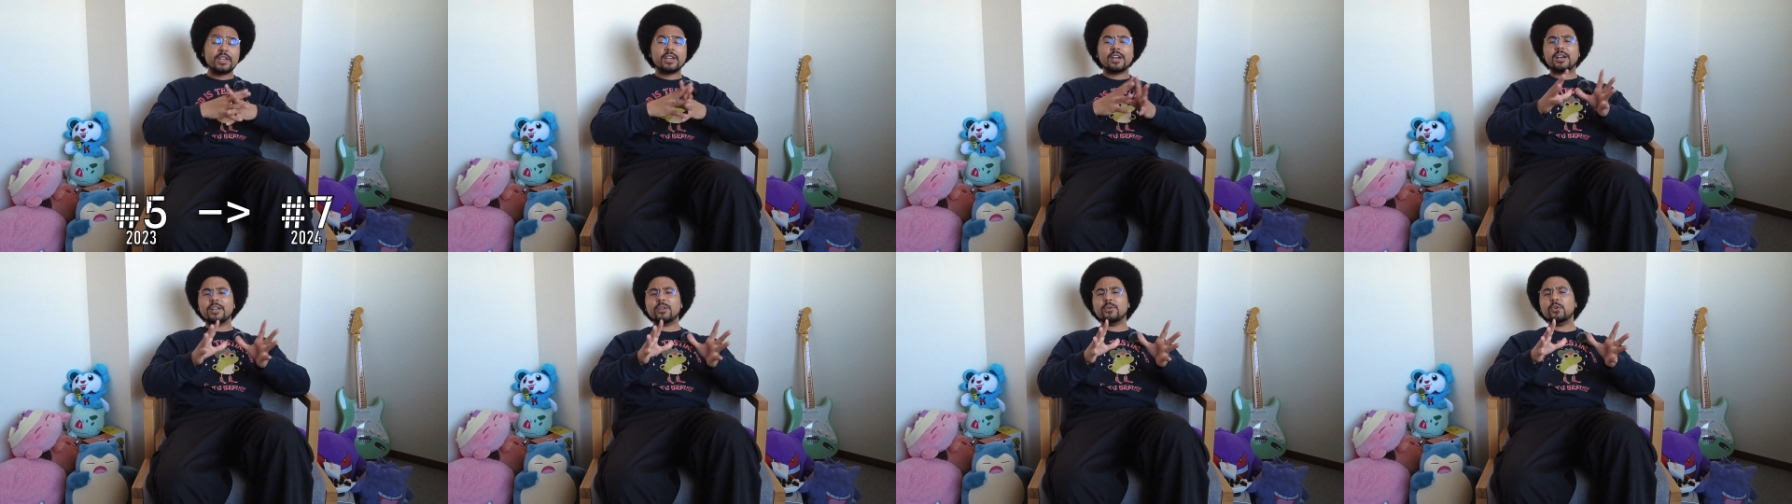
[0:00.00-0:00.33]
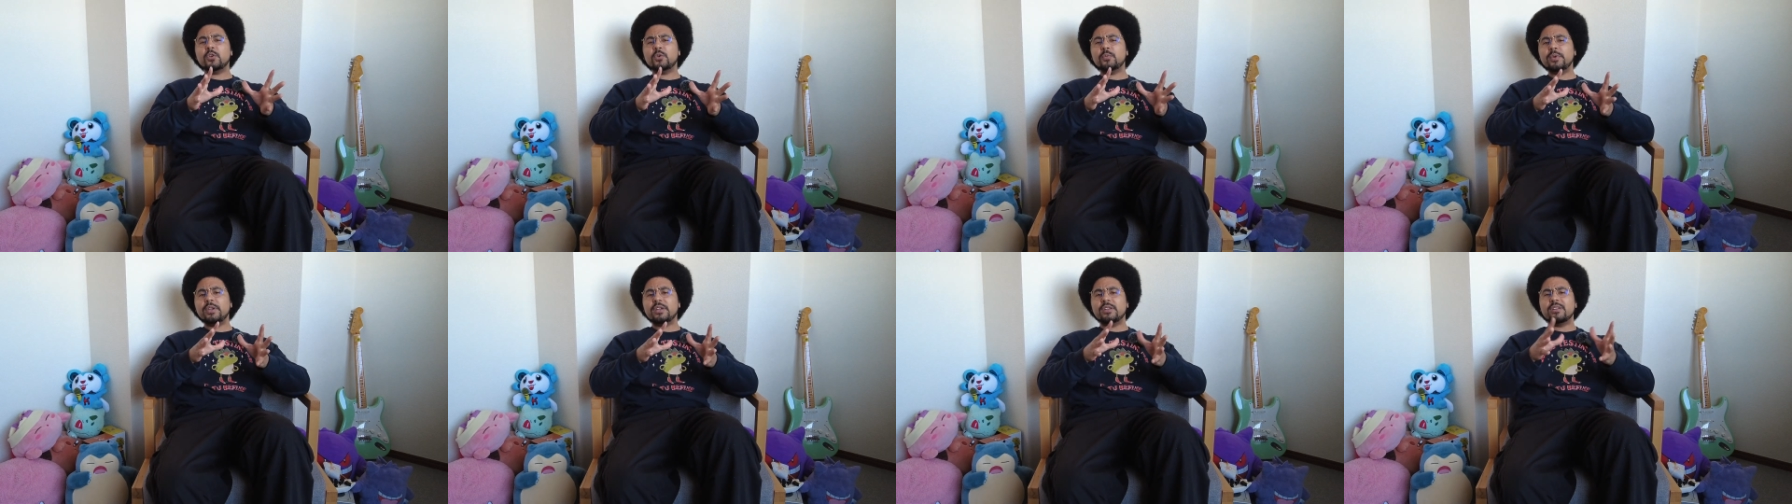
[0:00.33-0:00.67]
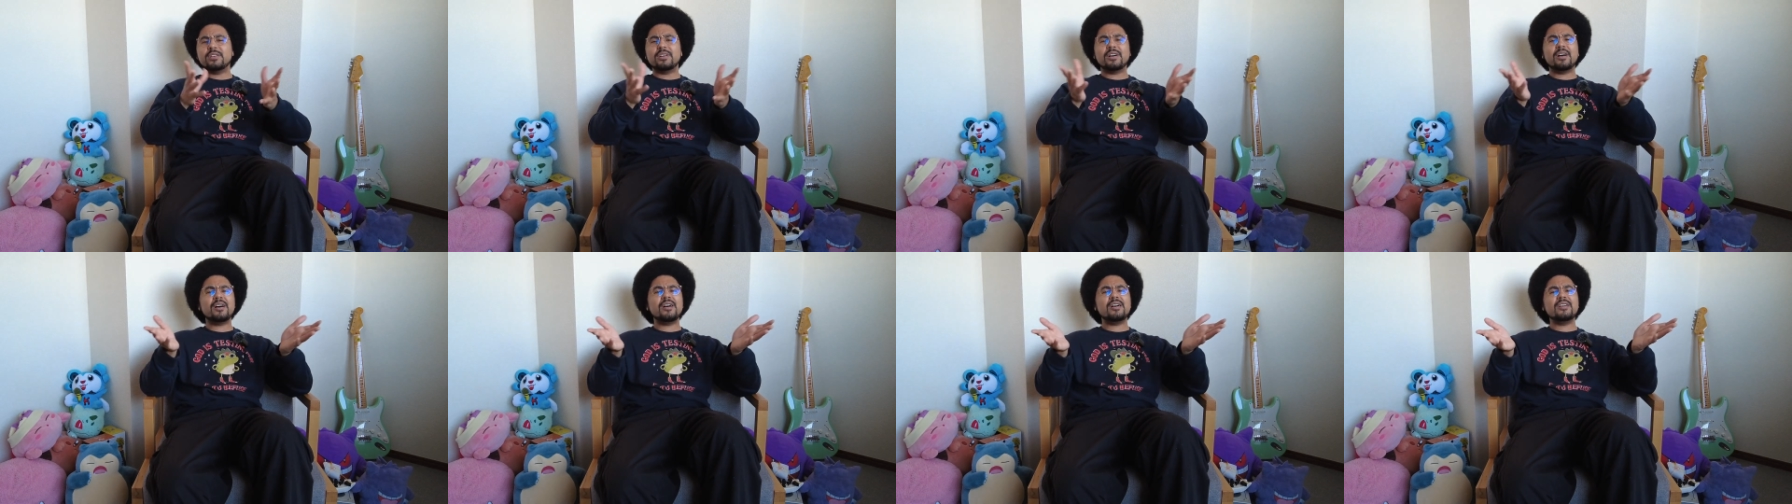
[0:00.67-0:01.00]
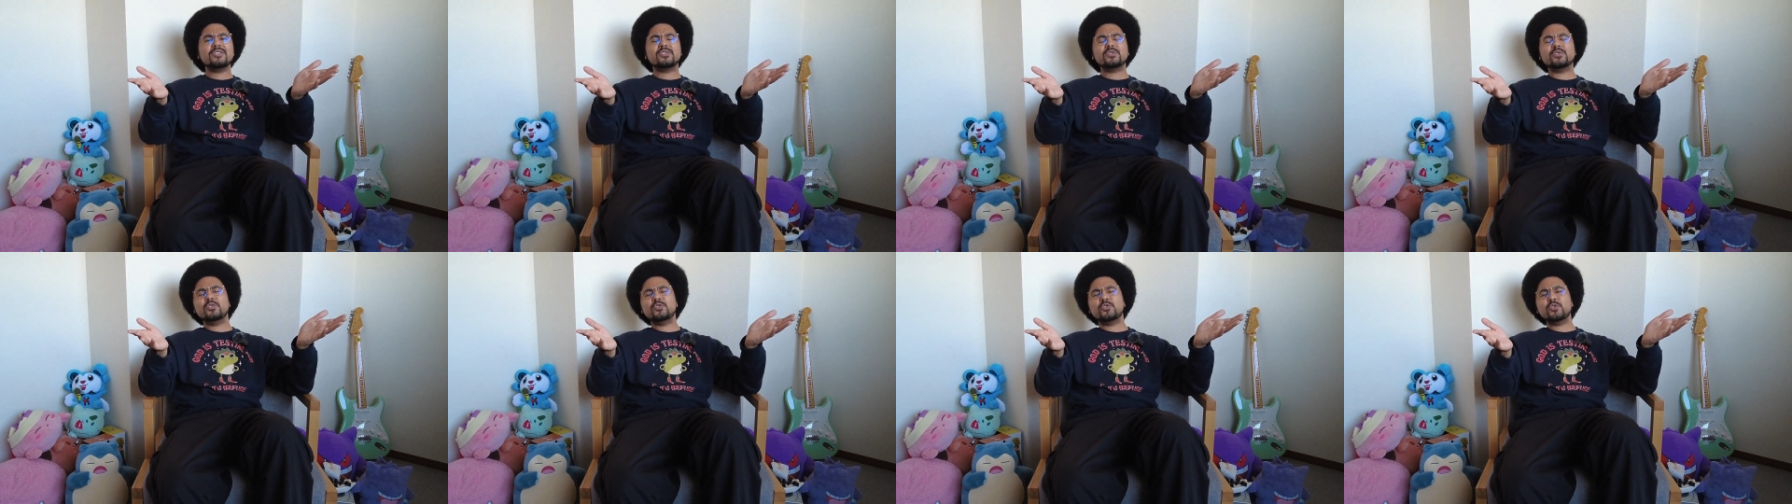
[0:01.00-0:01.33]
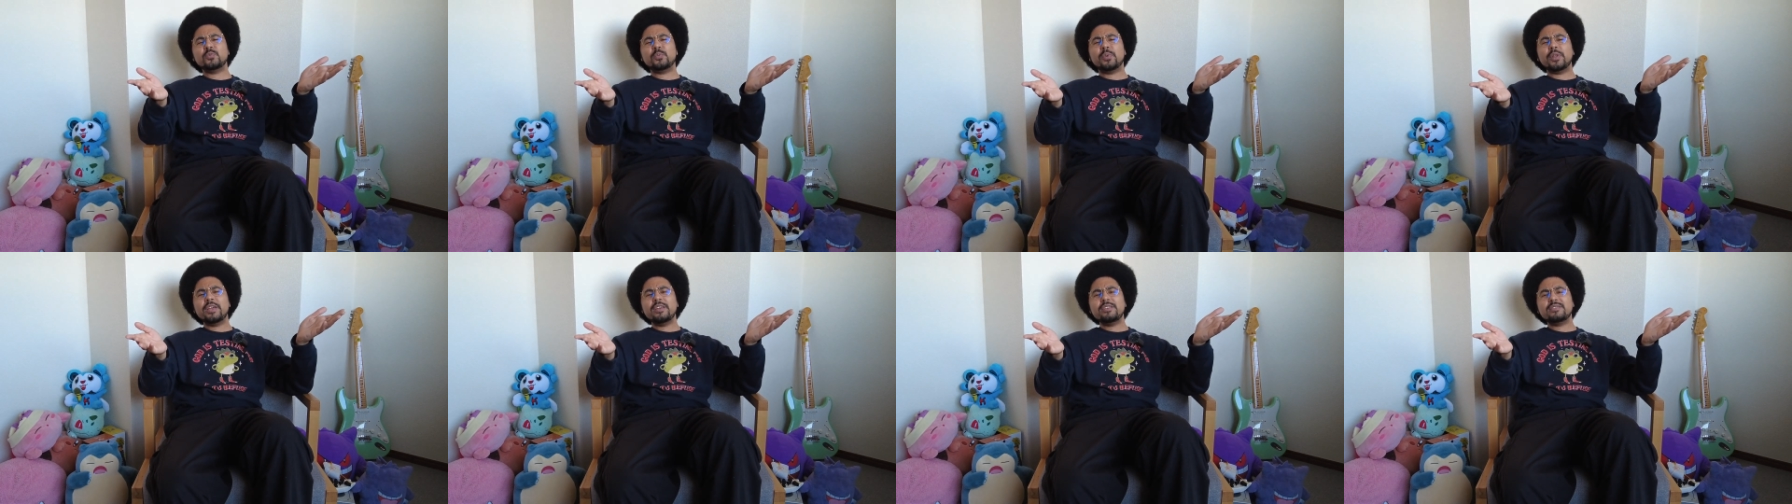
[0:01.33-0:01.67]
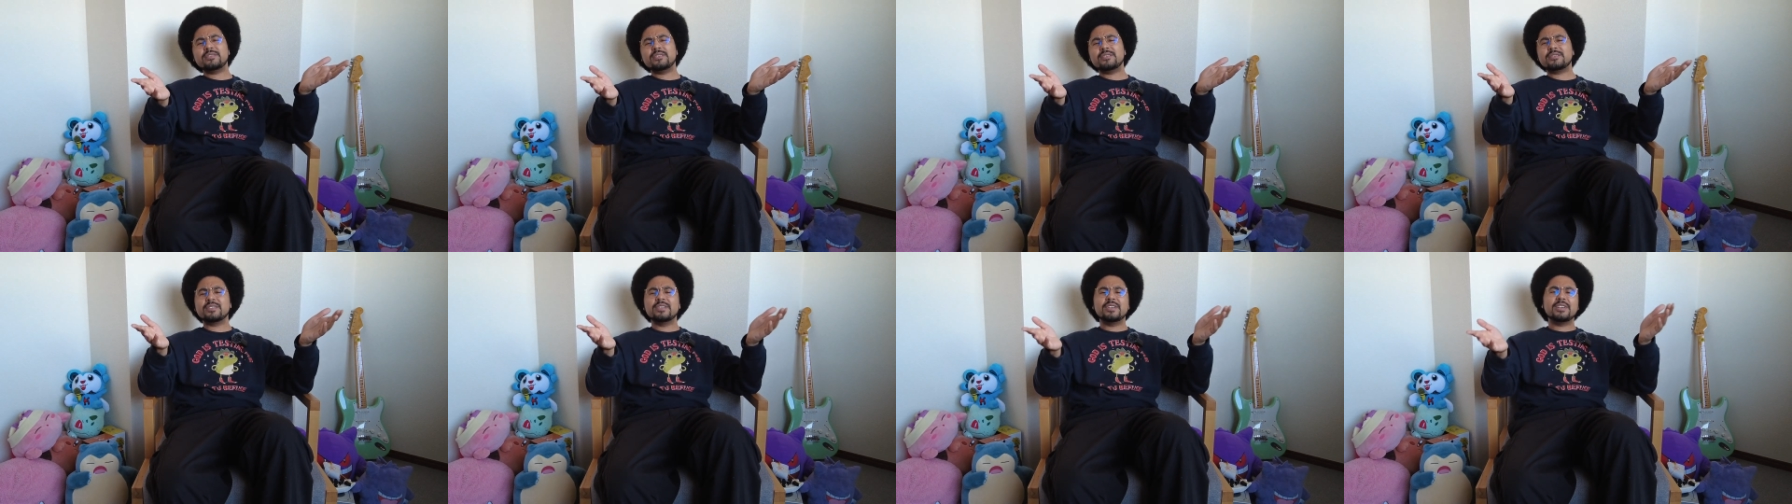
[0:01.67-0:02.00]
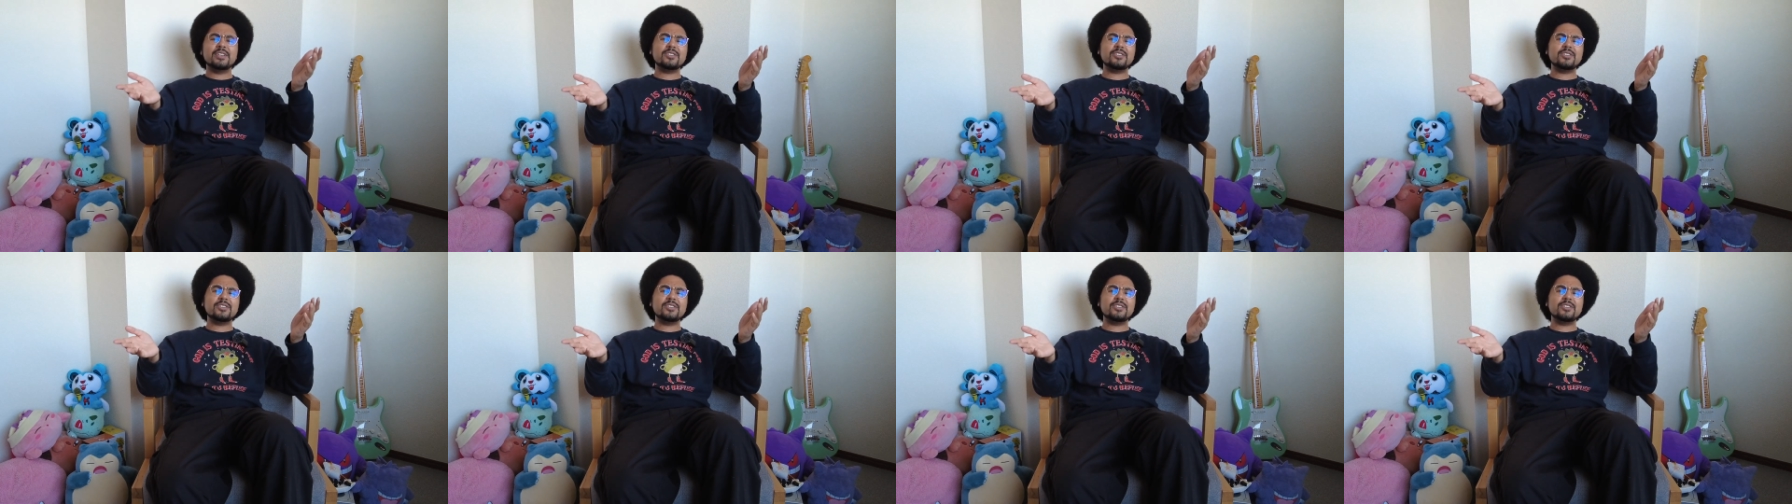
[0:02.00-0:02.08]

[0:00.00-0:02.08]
I know what you mean. Oh, it's only 2 places.